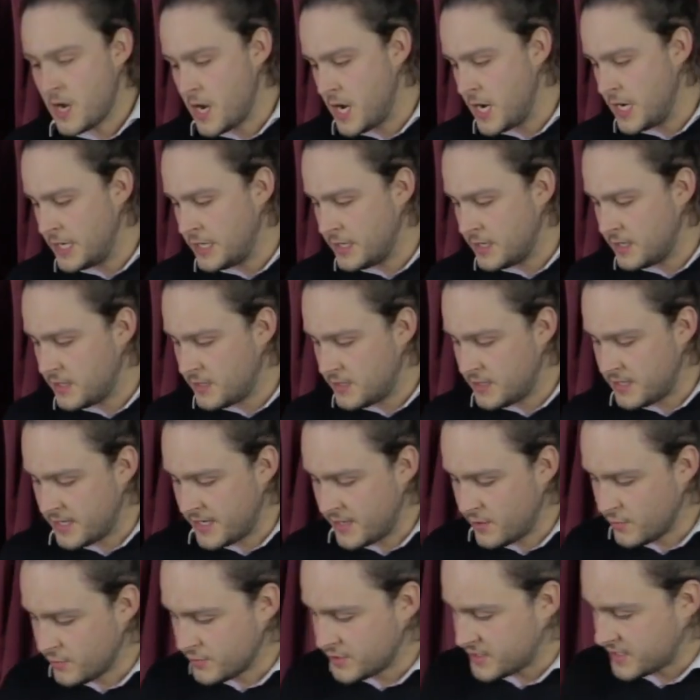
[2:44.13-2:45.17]
And
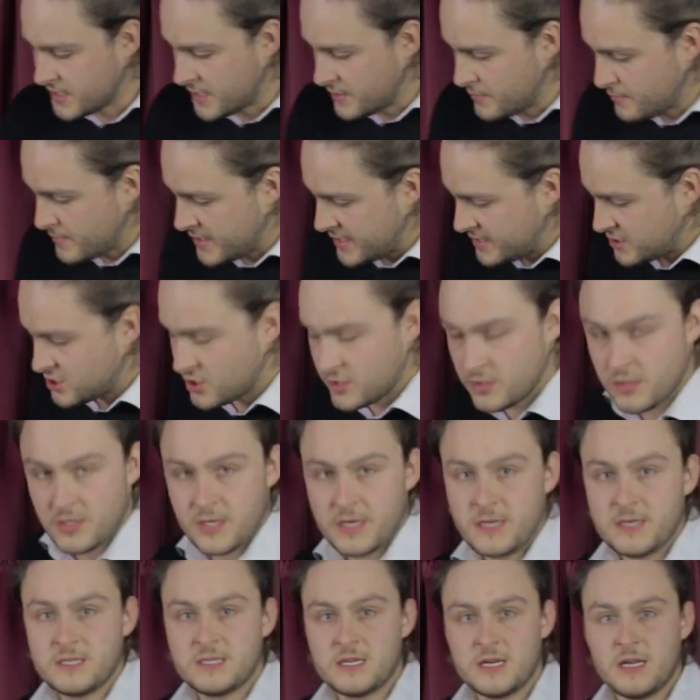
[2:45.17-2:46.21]
they also mentioned
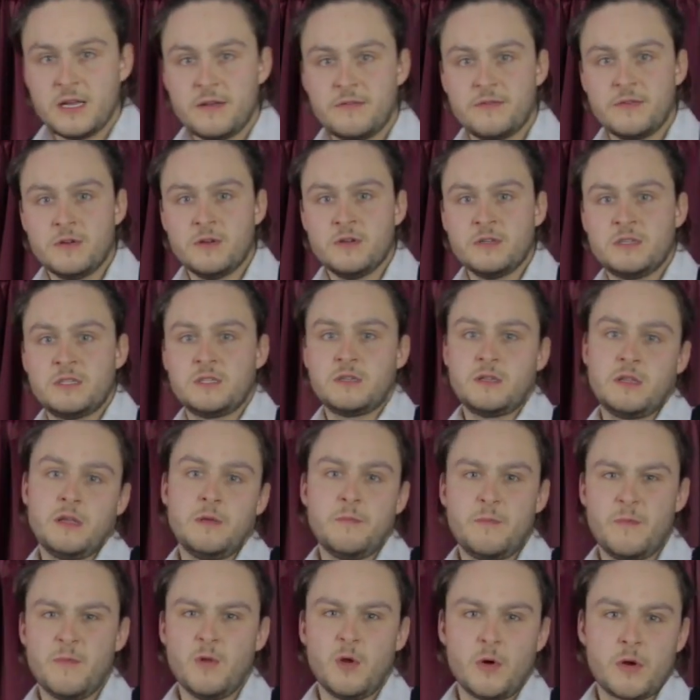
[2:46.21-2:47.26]
that it delivers
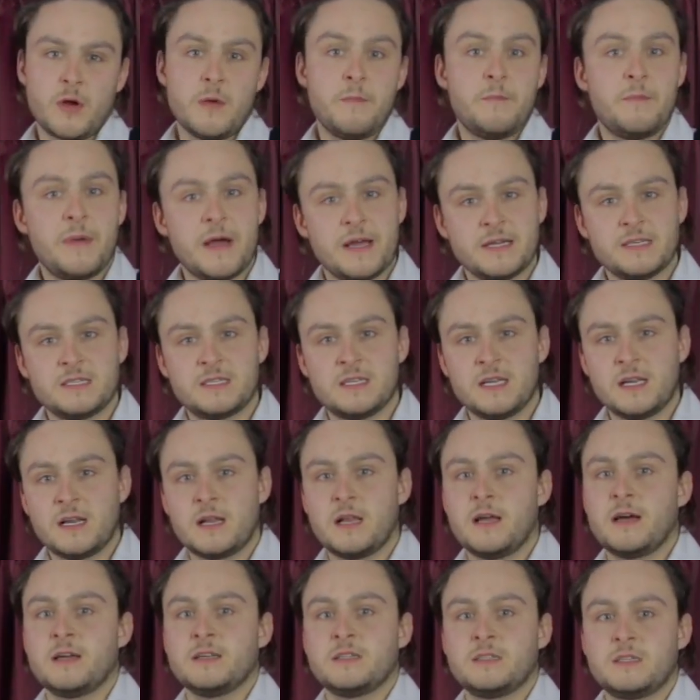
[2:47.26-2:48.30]
like a
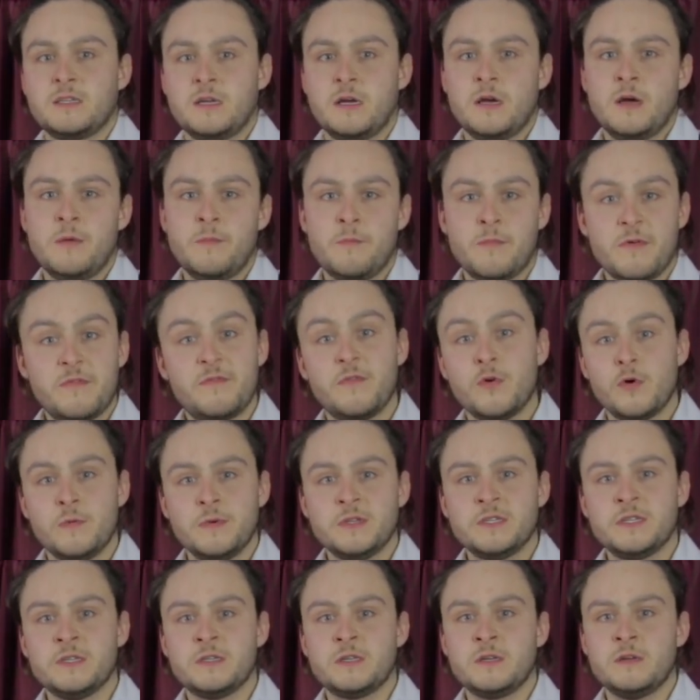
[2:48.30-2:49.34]
best-in-class
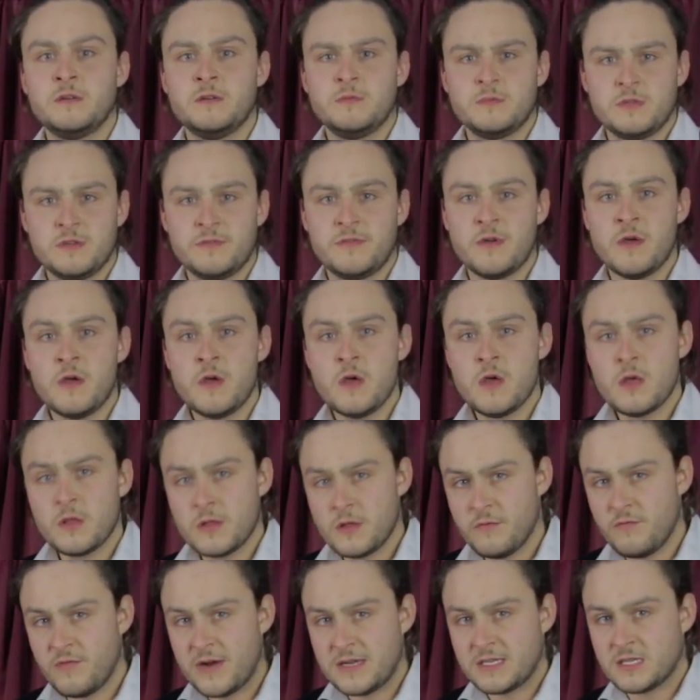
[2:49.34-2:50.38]
performance in terms of
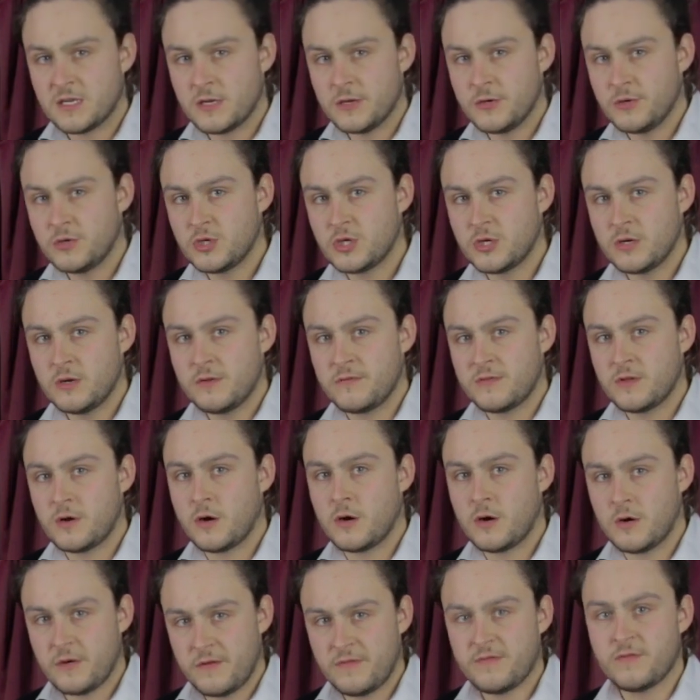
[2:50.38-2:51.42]
the resolution of the
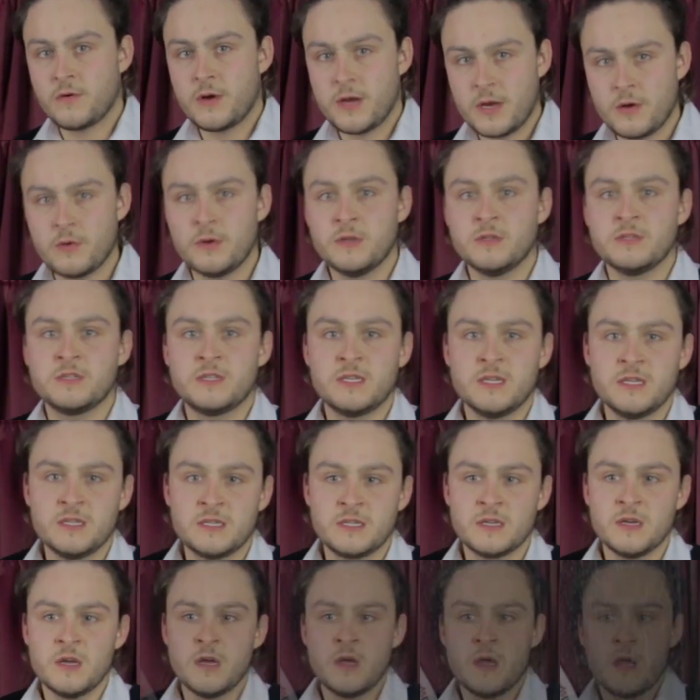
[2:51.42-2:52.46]
high
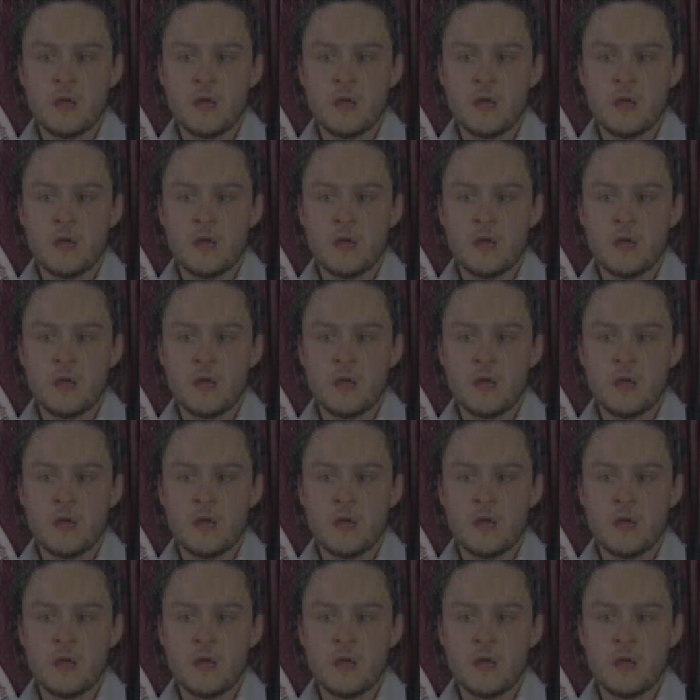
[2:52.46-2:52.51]
frequencies.